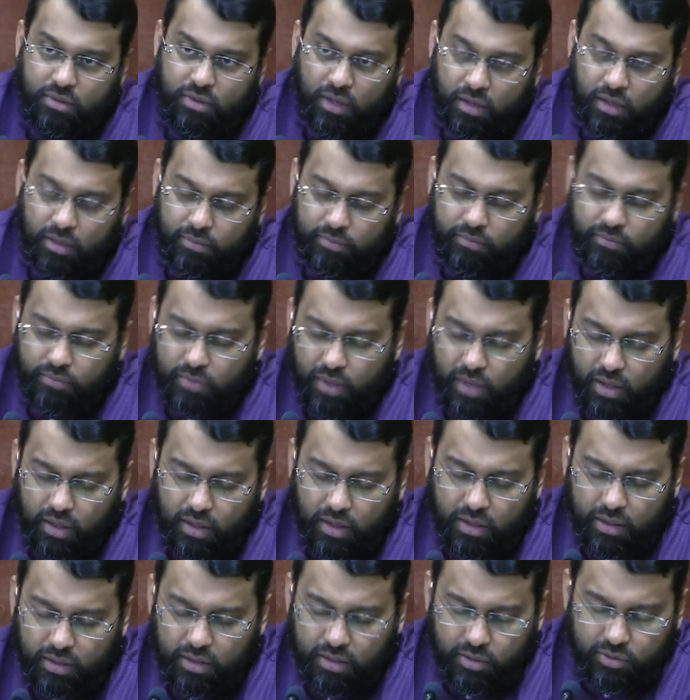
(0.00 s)
um,
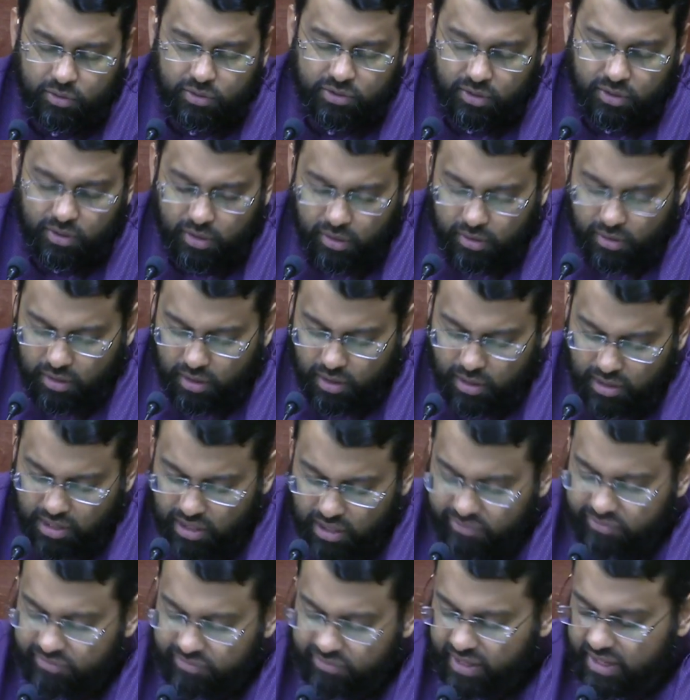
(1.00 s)
there was a, a,
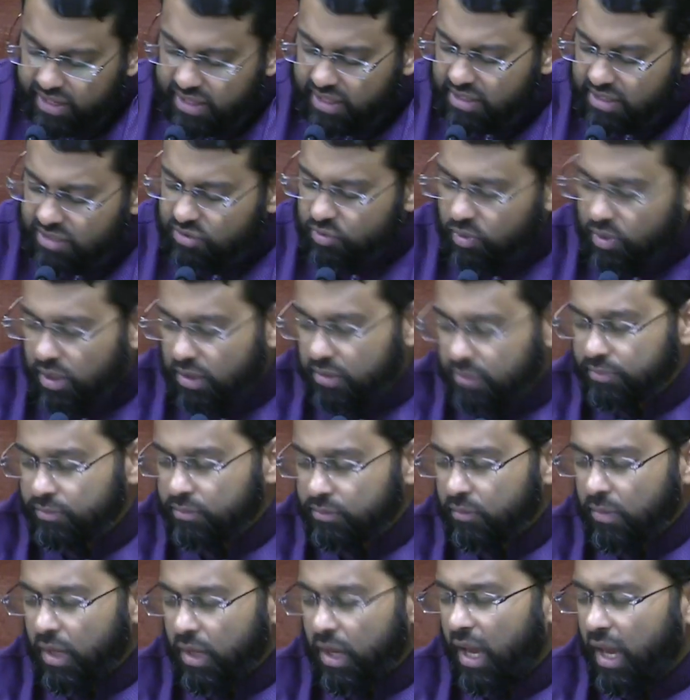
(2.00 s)
left flank as well.
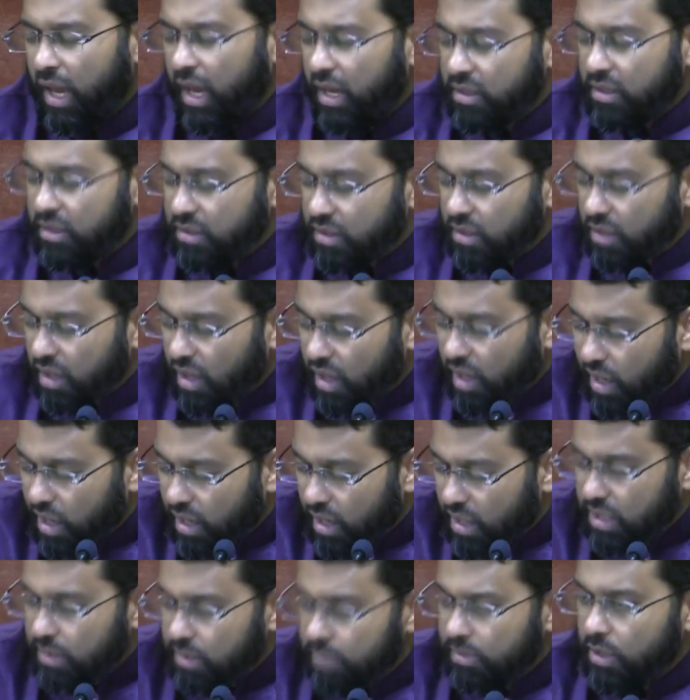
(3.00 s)
And
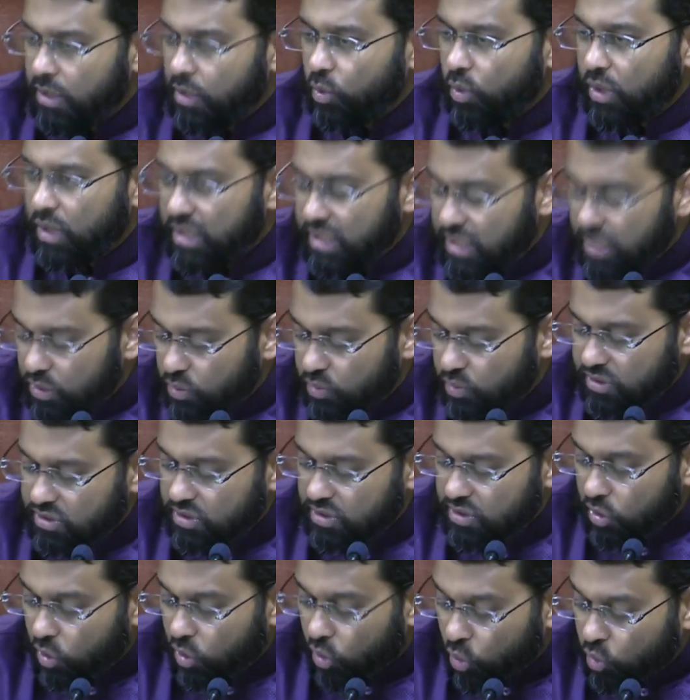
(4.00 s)
Khalid ibn al Walid was
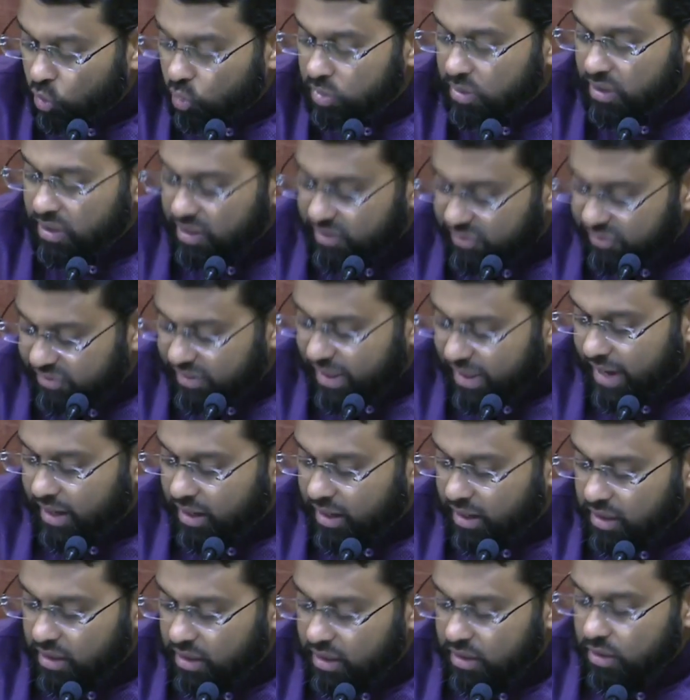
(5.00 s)
the only
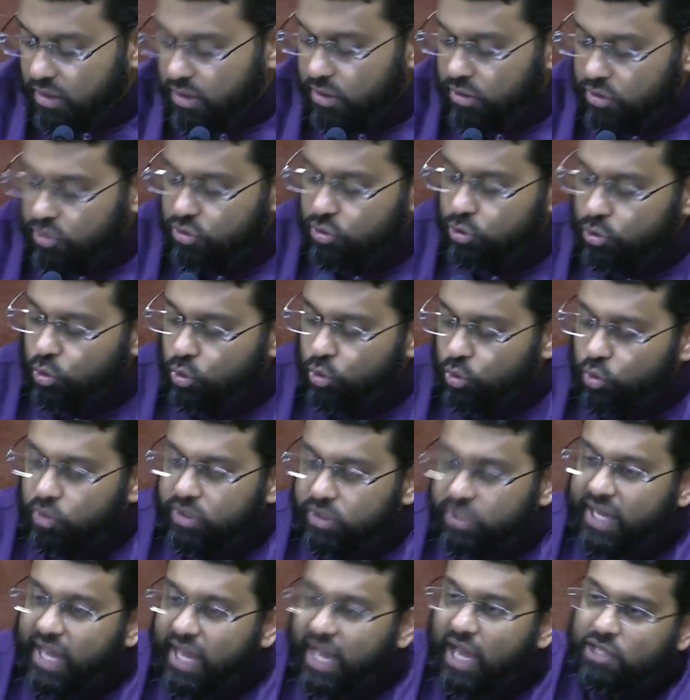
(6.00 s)
flank to
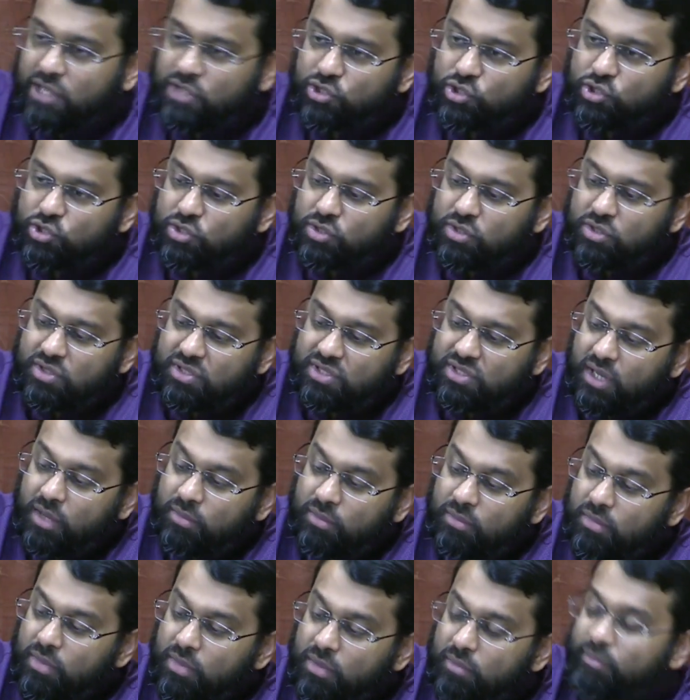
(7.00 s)
catch
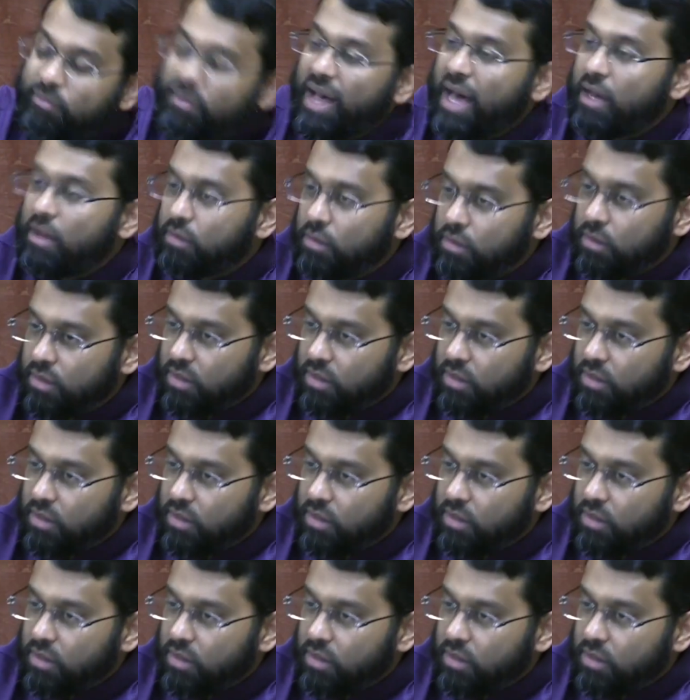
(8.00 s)
some battle.